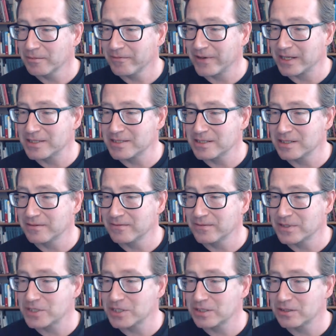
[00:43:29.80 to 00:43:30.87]
provides
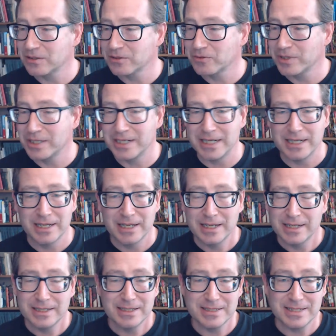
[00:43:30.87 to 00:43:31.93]
efficient liquidity?
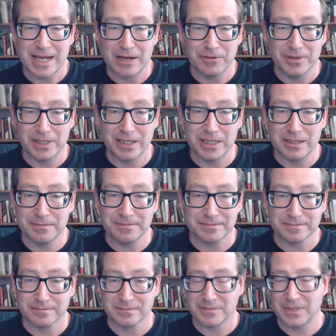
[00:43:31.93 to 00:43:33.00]
That's not really
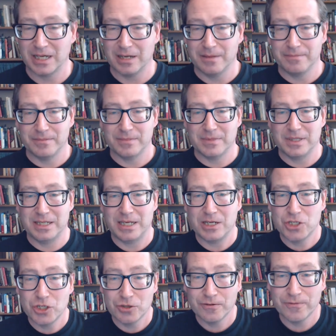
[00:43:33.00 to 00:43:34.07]
the
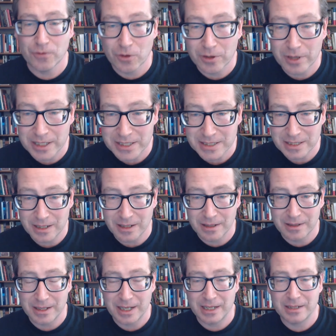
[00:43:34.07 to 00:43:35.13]
issue for us.
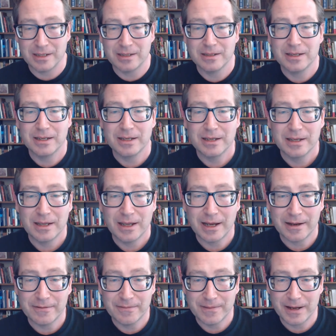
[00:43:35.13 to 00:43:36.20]
And
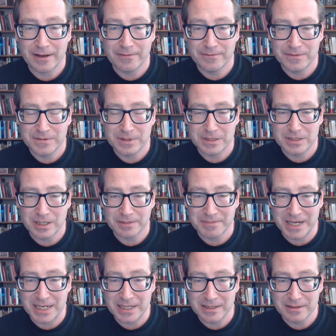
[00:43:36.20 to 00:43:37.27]
I've talked
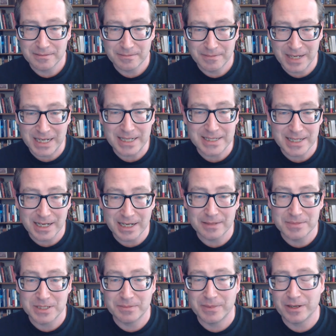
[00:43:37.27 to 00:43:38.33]
many
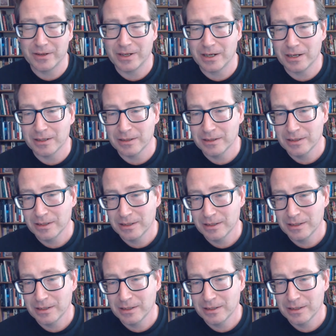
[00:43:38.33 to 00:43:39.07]
times about